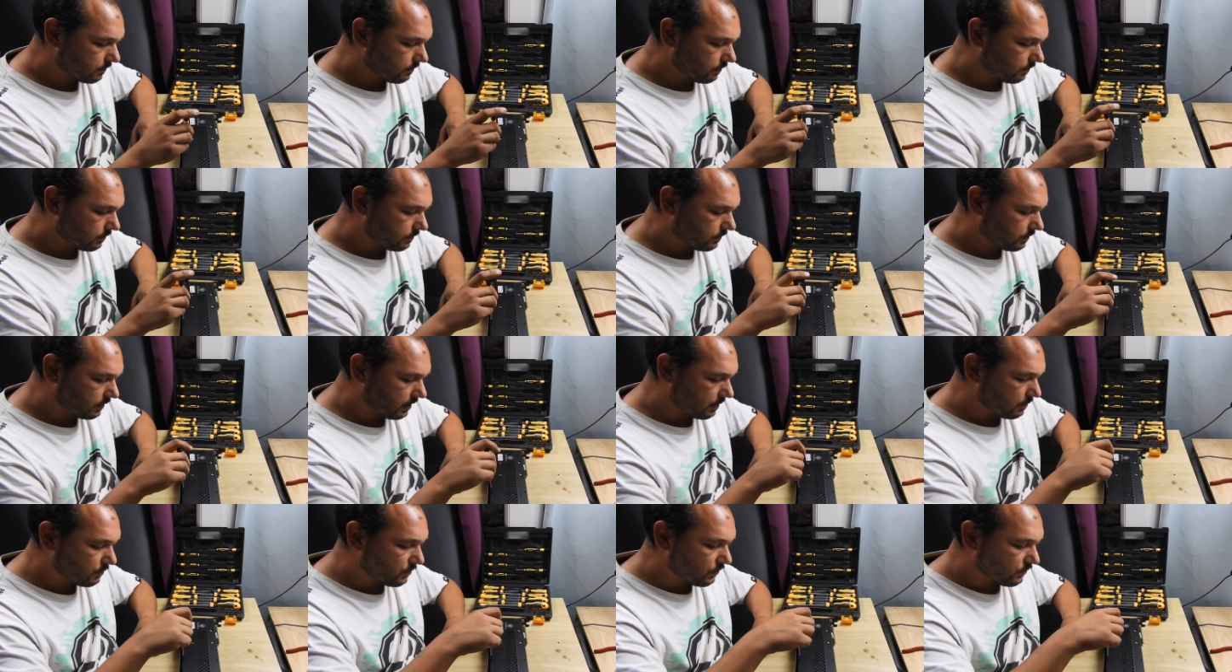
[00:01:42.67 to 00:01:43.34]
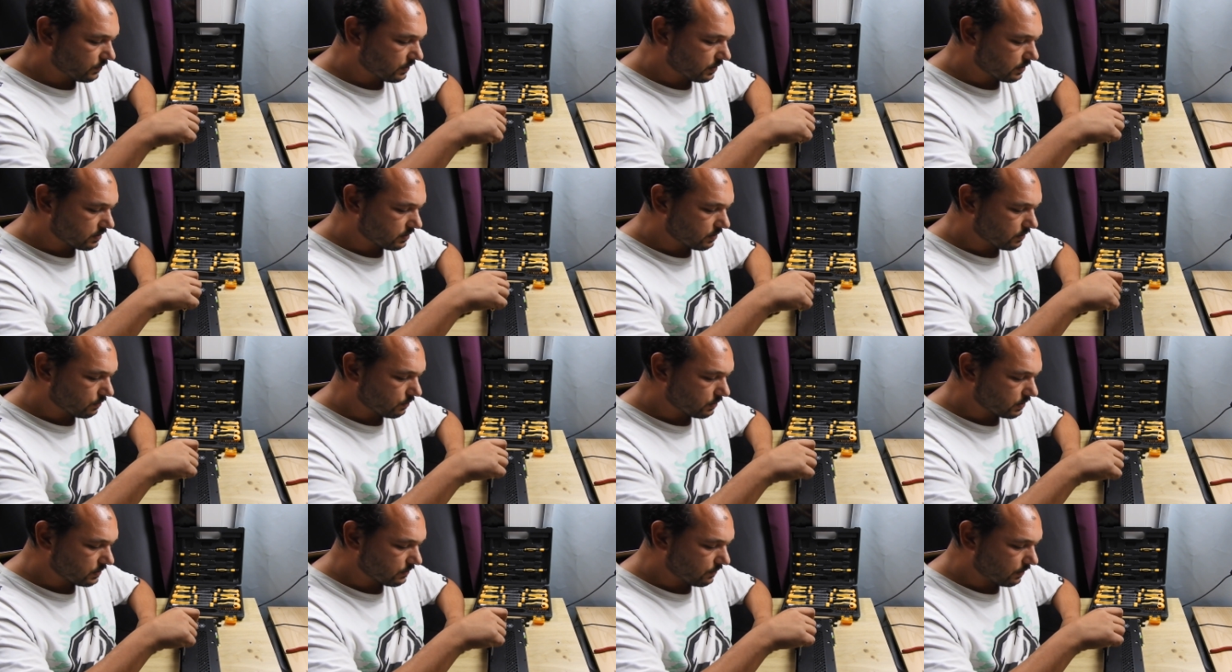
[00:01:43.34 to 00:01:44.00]
We will remove the
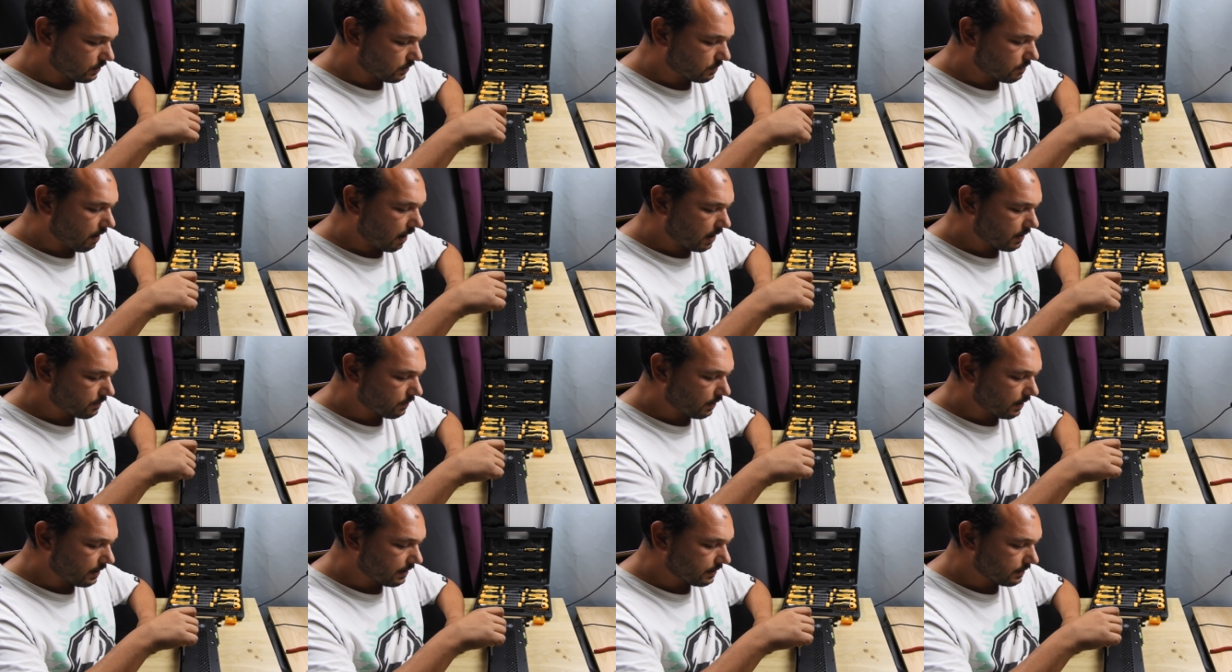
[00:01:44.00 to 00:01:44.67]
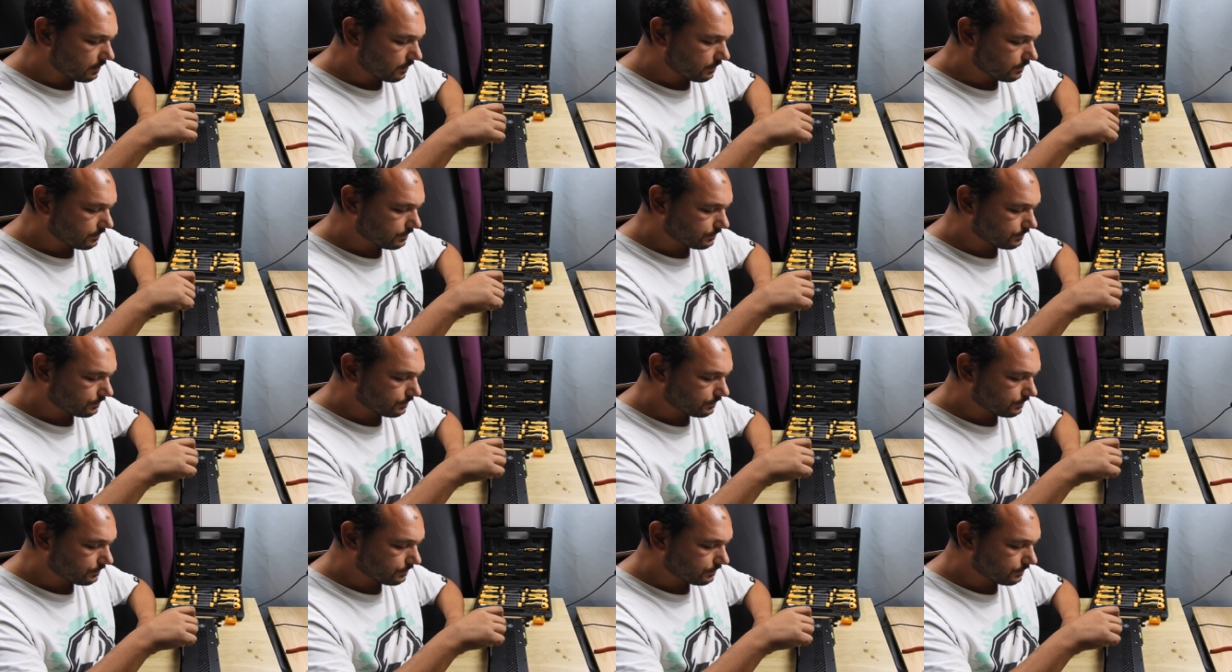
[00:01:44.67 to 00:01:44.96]
screws for the backplate,